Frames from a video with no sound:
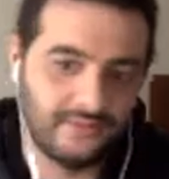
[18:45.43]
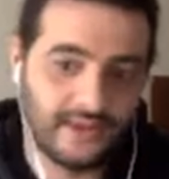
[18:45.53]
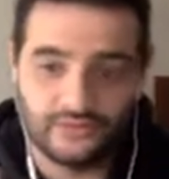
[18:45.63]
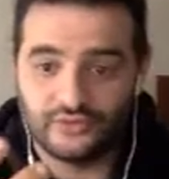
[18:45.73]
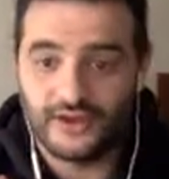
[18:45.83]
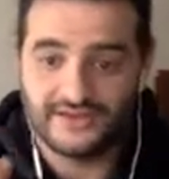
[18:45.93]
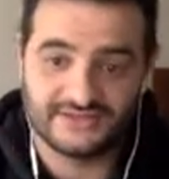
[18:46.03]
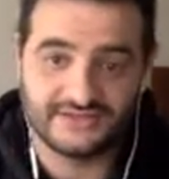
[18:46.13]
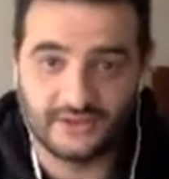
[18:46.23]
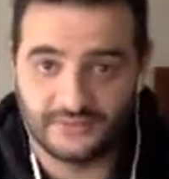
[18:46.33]
Maybe you guys
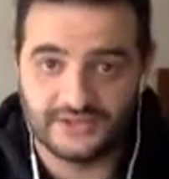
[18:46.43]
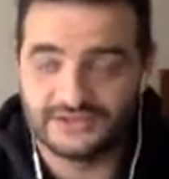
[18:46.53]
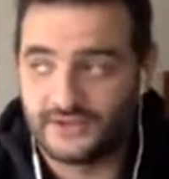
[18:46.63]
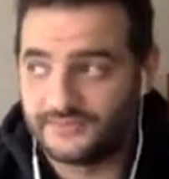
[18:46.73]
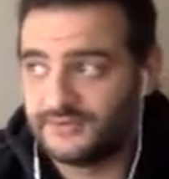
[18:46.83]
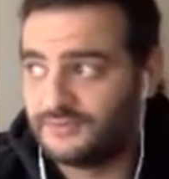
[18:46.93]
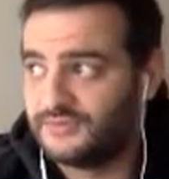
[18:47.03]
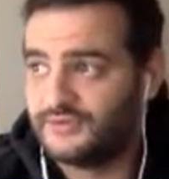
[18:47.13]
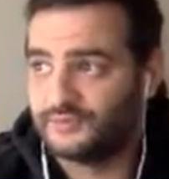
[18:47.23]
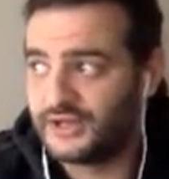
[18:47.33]
can tell me something
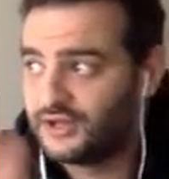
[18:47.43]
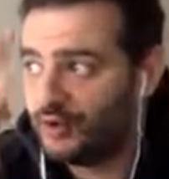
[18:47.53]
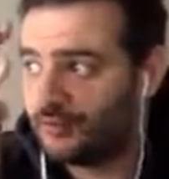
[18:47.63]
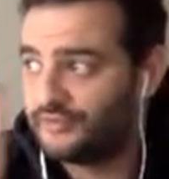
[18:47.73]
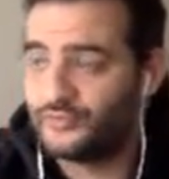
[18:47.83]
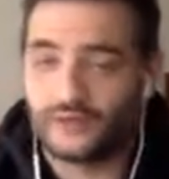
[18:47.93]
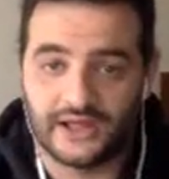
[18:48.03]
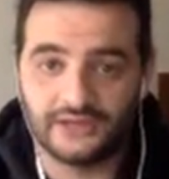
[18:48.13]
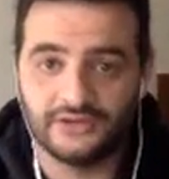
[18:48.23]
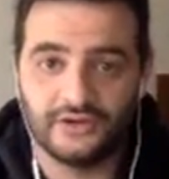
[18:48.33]
because when I go through and
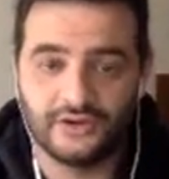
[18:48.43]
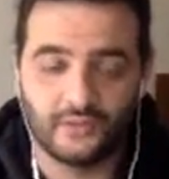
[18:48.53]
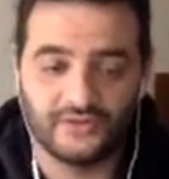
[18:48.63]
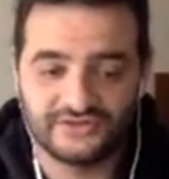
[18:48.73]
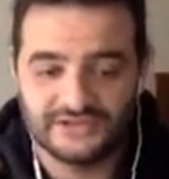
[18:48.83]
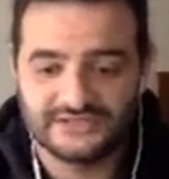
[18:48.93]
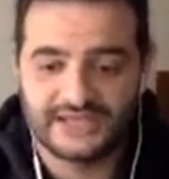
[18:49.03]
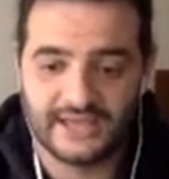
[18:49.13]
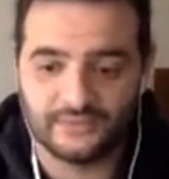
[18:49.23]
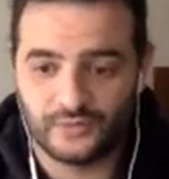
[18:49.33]
I look, once I
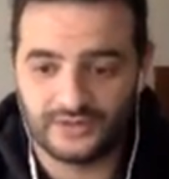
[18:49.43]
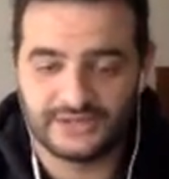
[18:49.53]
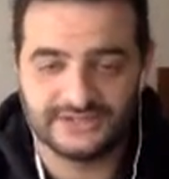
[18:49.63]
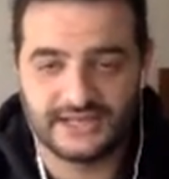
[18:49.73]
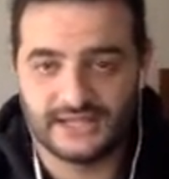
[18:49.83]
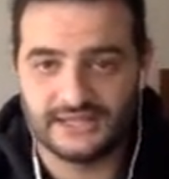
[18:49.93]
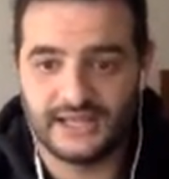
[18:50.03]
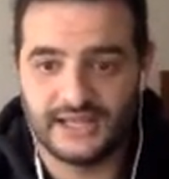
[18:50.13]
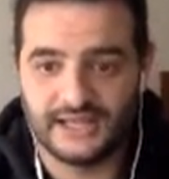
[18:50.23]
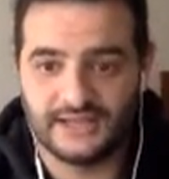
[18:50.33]
decide what it is that I
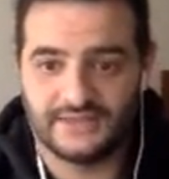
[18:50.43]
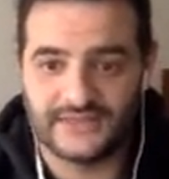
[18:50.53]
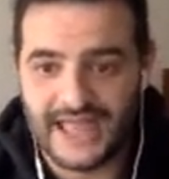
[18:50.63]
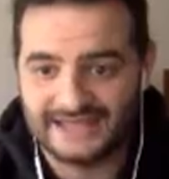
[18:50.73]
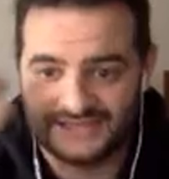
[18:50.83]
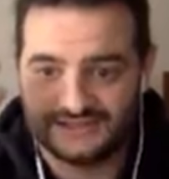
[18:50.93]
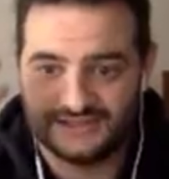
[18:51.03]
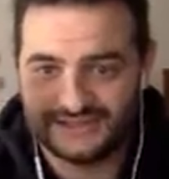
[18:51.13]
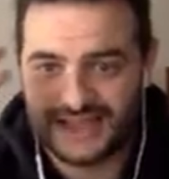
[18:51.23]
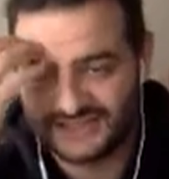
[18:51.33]
like, that's
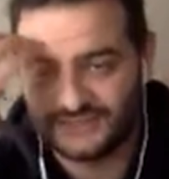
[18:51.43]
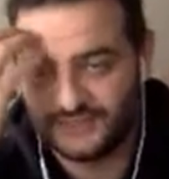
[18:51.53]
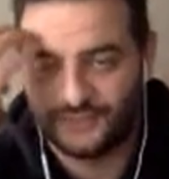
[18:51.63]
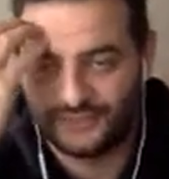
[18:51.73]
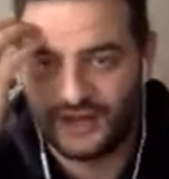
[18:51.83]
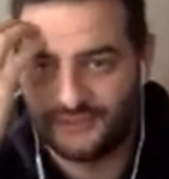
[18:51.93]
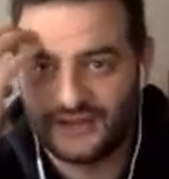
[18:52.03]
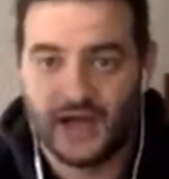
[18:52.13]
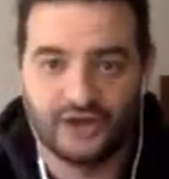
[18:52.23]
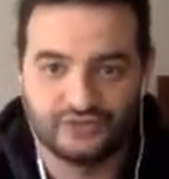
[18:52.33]
the people that I'm
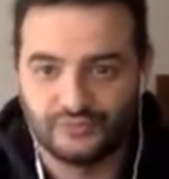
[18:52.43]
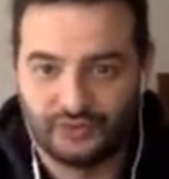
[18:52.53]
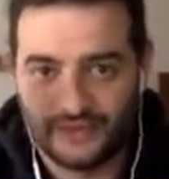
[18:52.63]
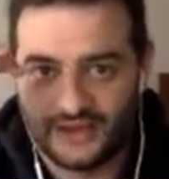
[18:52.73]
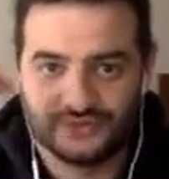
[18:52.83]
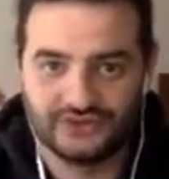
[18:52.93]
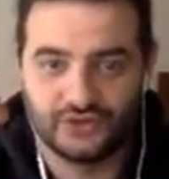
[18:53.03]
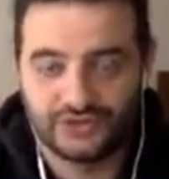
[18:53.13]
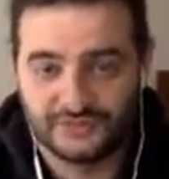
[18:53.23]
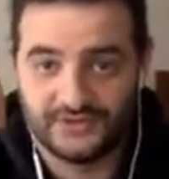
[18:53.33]
knowledgeable about,
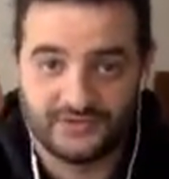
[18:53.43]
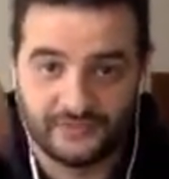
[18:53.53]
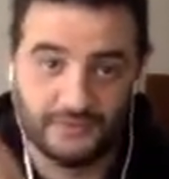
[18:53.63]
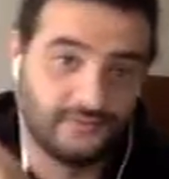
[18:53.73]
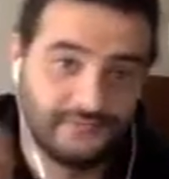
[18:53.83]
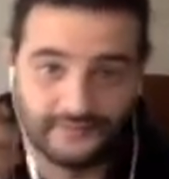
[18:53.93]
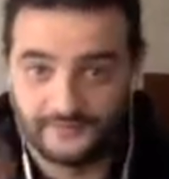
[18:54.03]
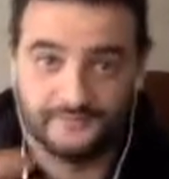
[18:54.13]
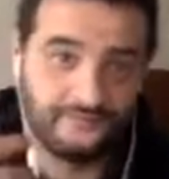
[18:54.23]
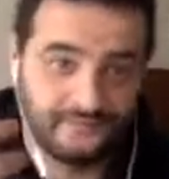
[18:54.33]
so to speak, for
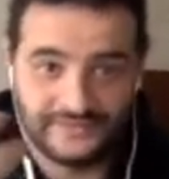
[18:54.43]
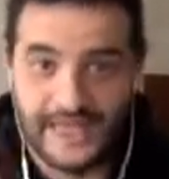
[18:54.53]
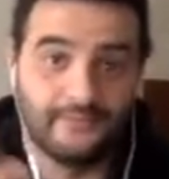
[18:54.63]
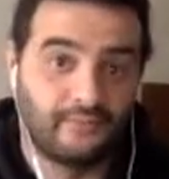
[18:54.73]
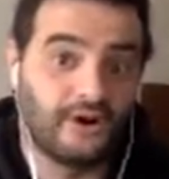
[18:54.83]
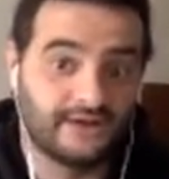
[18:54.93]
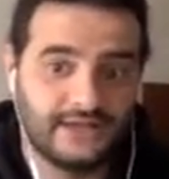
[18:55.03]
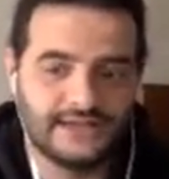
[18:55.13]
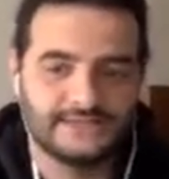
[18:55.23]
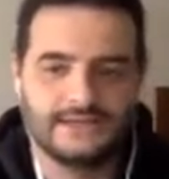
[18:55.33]
that
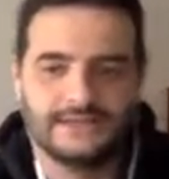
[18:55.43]
broadcast.